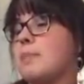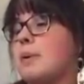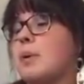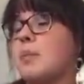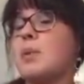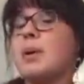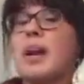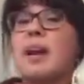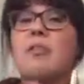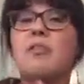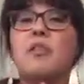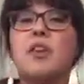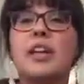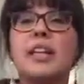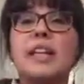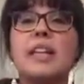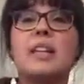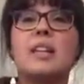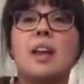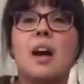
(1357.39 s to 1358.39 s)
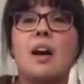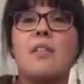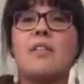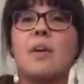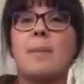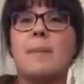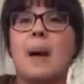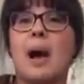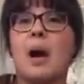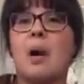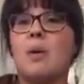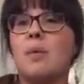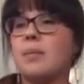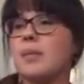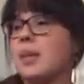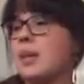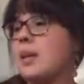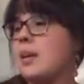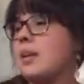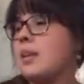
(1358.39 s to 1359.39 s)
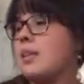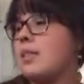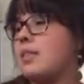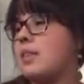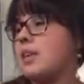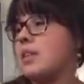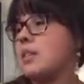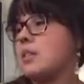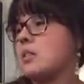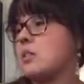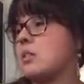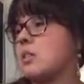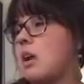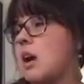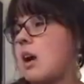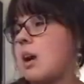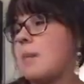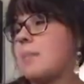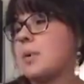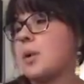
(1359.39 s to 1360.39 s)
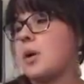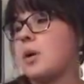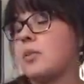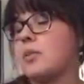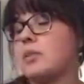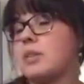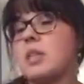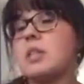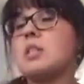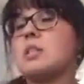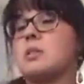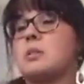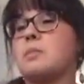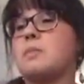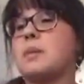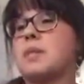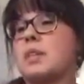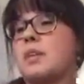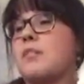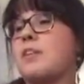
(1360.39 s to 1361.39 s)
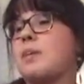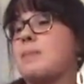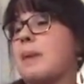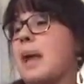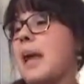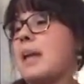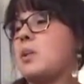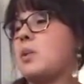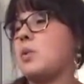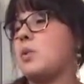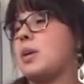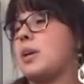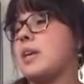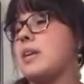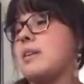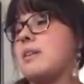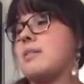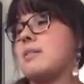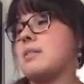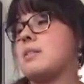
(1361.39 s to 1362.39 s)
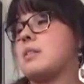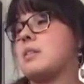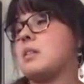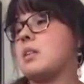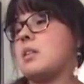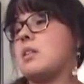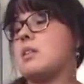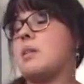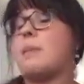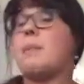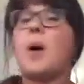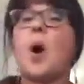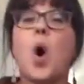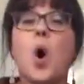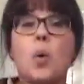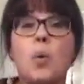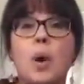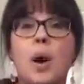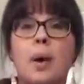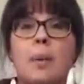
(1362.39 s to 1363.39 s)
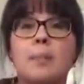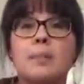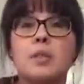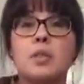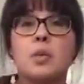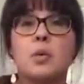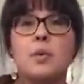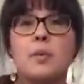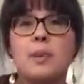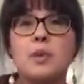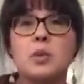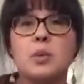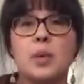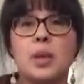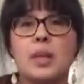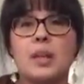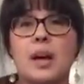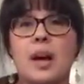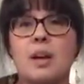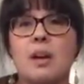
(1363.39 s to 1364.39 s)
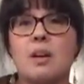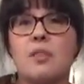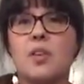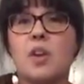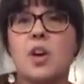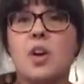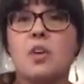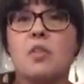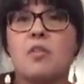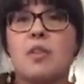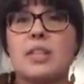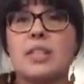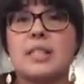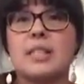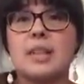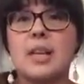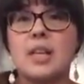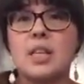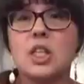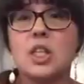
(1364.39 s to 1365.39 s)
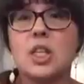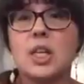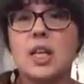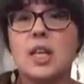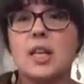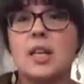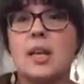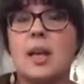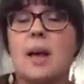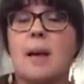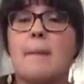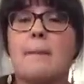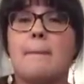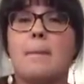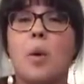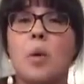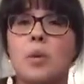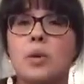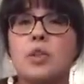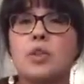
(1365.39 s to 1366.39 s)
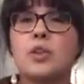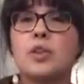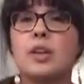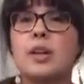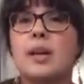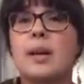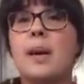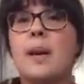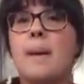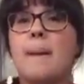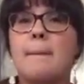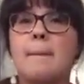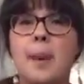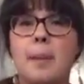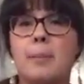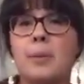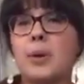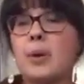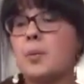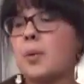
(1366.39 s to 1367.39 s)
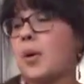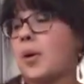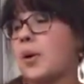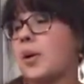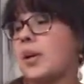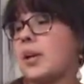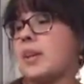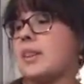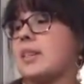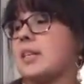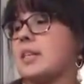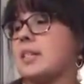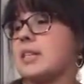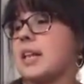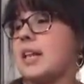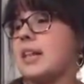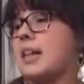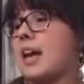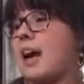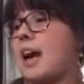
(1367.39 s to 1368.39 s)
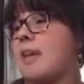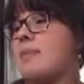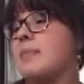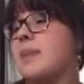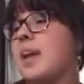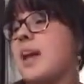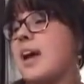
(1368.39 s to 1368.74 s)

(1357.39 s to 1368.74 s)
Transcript: But what I really love about this specific manual is the poems. So we've been doing a lot of recitation and poetry, memory work, and things like that.